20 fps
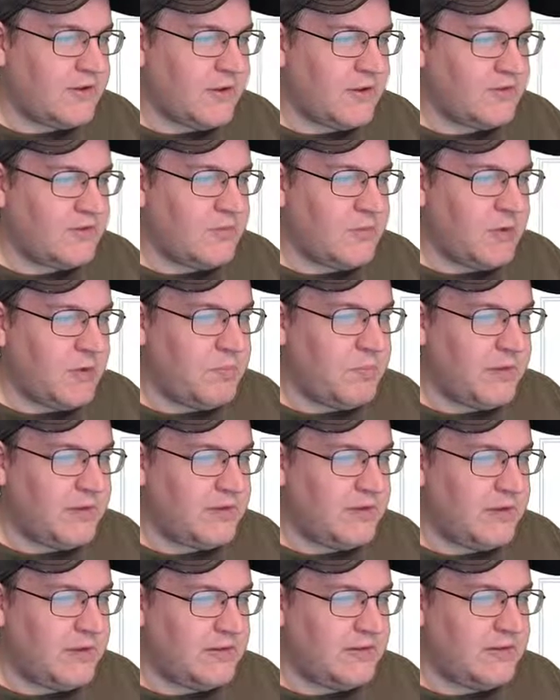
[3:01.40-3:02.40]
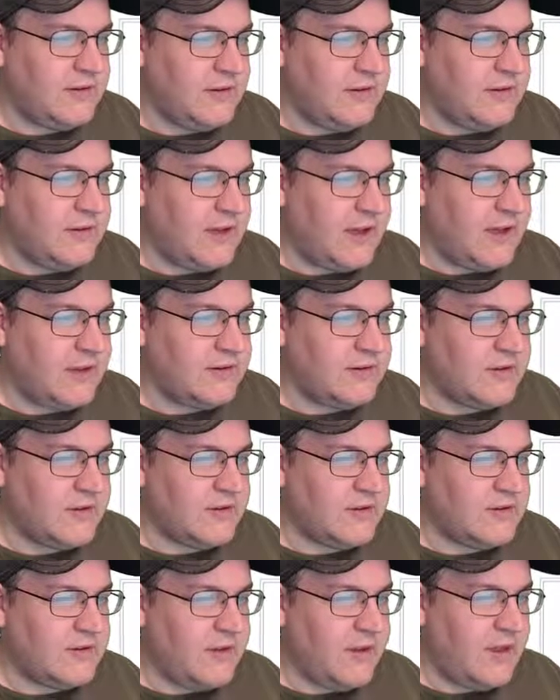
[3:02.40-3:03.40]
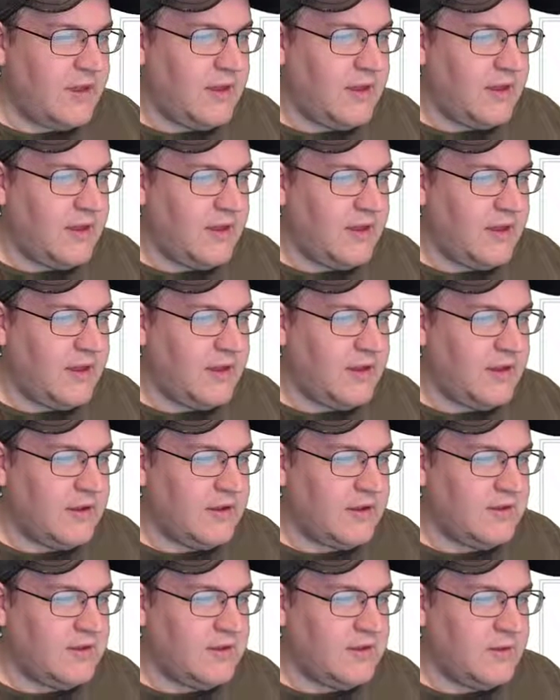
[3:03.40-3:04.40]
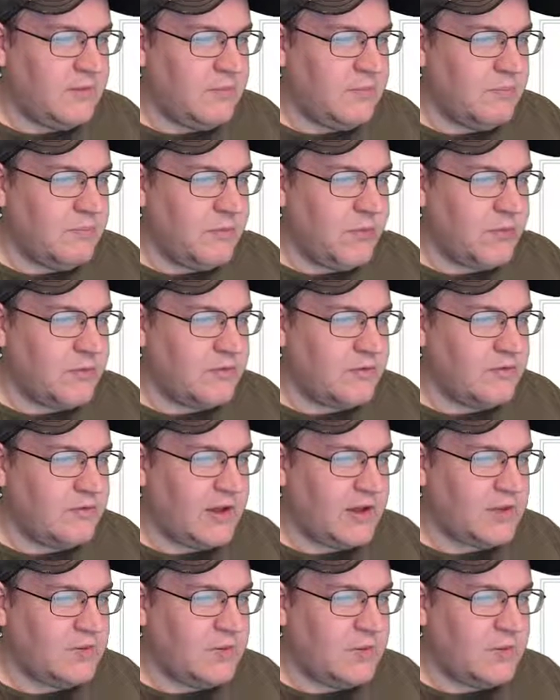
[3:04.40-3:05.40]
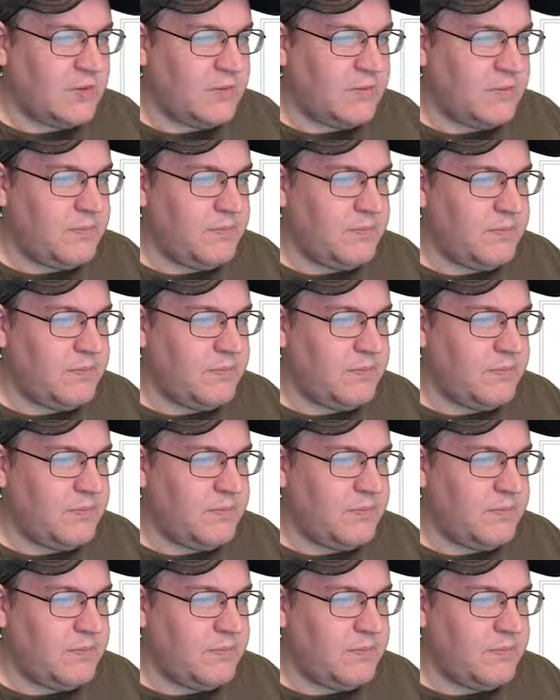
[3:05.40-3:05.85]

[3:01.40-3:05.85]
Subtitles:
selection mode, press E to C, exit to border select mode.